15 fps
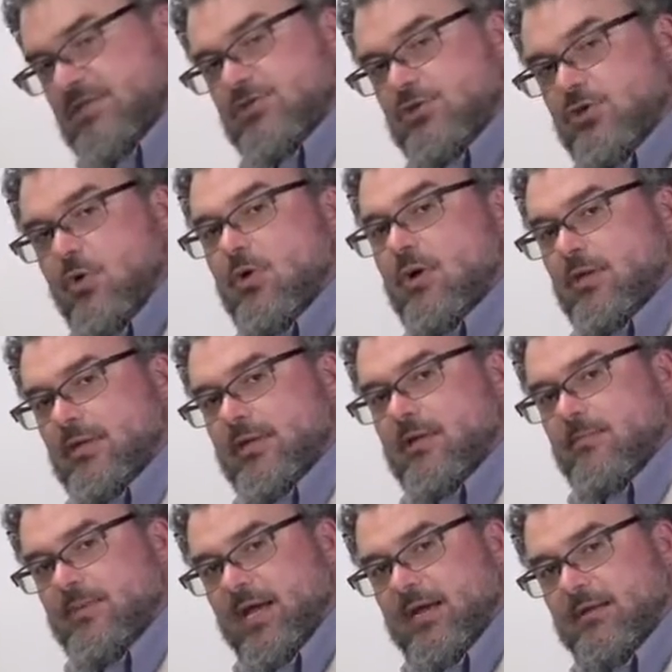this door a
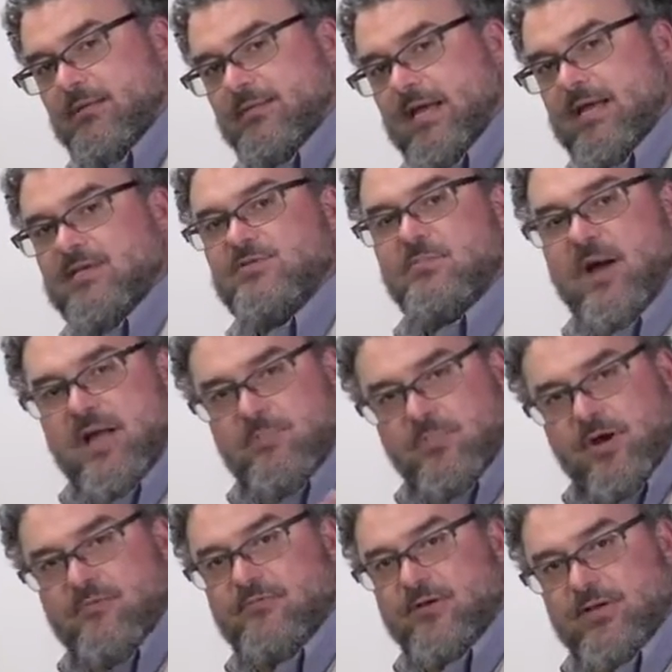little bit. That is my
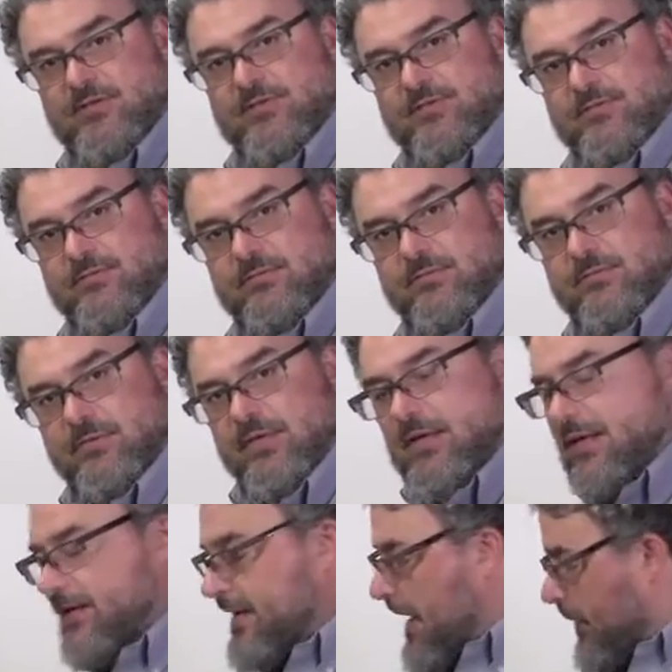preference.
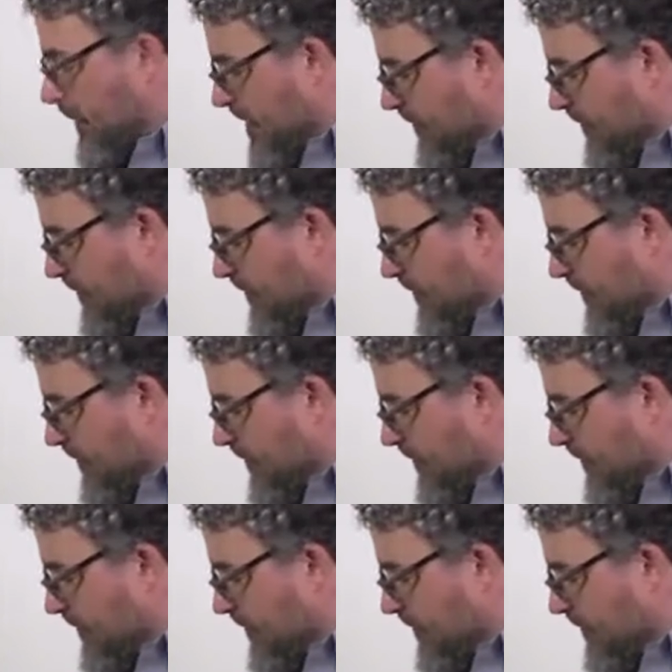Now,